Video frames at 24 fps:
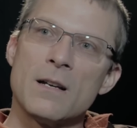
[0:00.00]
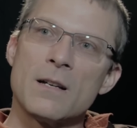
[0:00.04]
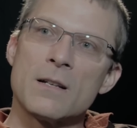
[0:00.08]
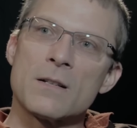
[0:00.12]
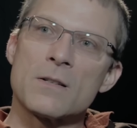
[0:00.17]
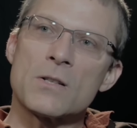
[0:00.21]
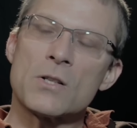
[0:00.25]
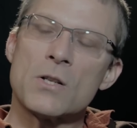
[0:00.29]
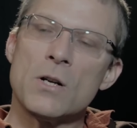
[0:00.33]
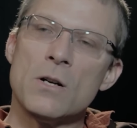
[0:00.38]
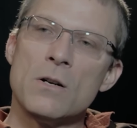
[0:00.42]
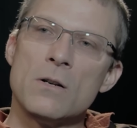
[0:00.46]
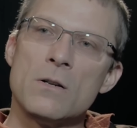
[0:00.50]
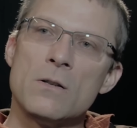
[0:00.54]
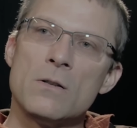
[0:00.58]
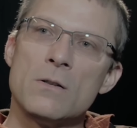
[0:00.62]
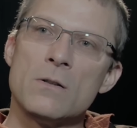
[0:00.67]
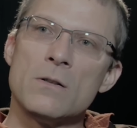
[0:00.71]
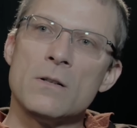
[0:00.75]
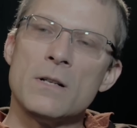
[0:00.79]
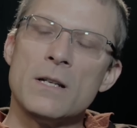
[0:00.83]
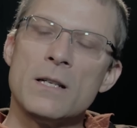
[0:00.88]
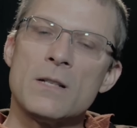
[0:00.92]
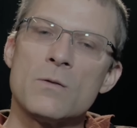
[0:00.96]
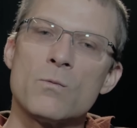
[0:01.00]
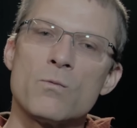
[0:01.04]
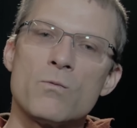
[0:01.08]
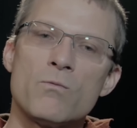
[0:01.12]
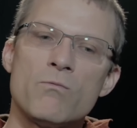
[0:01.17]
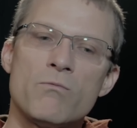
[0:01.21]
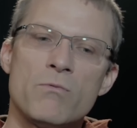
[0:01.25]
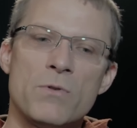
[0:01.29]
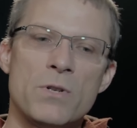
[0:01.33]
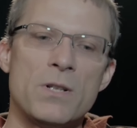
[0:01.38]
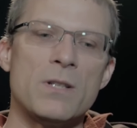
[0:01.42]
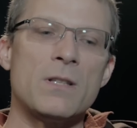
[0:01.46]
So it's
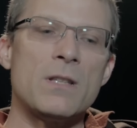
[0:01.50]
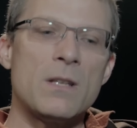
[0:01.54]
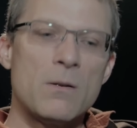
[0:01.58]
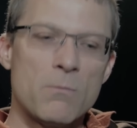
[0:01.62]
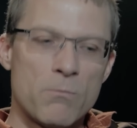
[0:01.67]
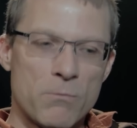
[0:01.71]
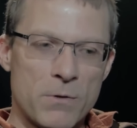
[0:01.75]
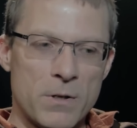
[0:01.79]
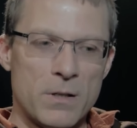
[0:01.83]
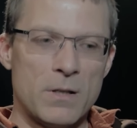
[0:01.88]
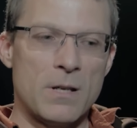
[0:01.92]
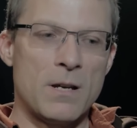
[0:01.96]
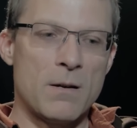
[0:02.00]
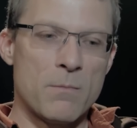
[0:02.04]
really, really